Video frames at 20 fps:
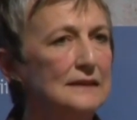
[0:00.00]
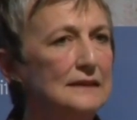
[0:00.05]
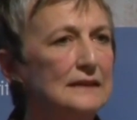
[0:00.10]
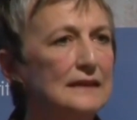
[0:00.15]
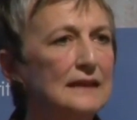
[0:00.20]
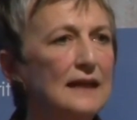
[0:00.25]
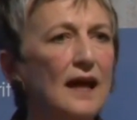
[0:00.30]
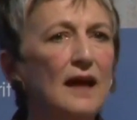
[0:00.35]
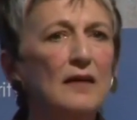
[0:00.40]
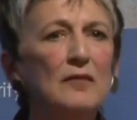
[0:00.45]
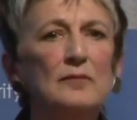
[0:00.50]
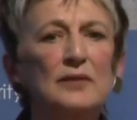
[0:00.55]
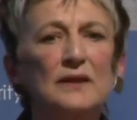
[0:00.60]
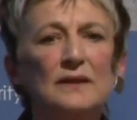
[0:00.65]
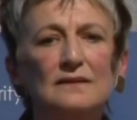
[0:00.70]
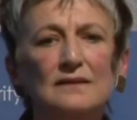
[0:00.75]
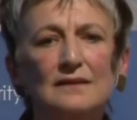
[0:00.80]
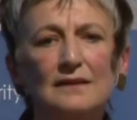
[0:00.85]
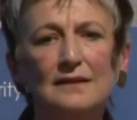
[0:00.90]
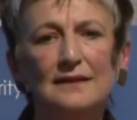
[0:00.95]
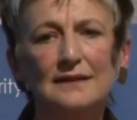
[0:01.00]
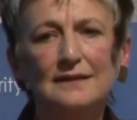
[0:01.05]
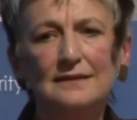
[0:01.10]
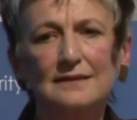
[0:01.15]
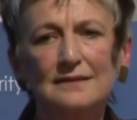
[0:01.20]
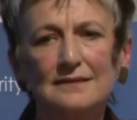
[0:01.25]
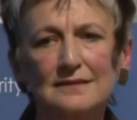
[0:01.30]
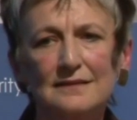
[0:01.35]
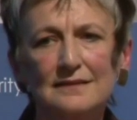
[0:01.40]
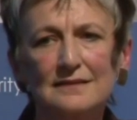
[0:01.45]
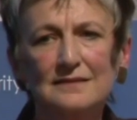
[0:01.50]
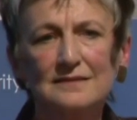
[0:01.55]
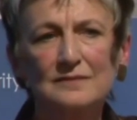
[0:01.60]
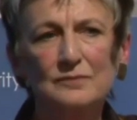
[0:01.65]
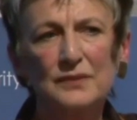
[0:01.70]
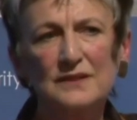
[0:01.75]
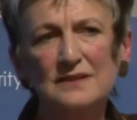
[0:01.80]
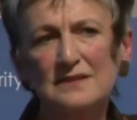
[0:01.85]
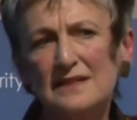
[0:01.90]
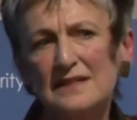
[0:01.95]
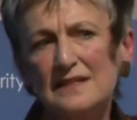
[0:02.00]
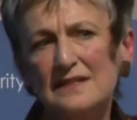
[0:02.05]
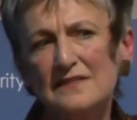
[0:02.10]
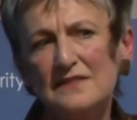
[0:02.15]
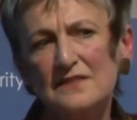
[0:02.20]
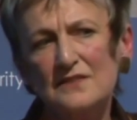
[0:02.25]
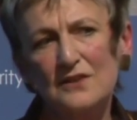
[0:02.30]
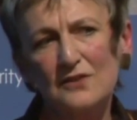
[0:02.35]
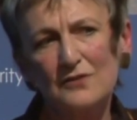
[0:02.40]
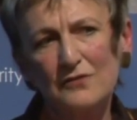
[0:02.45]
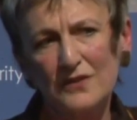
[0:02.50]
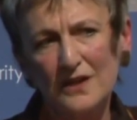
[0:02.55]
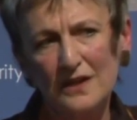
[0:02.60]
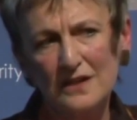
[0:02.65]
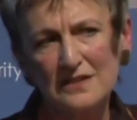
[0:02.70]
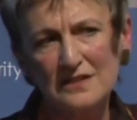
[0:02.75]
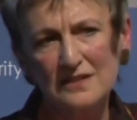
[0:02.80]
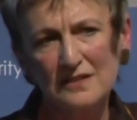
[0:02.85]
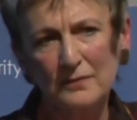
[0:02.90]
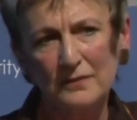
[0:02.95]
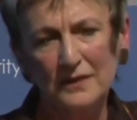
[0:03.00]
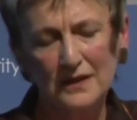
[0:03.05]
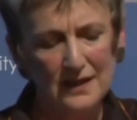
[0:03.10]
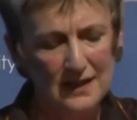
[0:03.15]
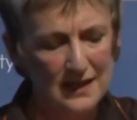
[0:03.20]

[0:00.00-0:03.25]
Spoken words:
it can build alliances, but it is no victim.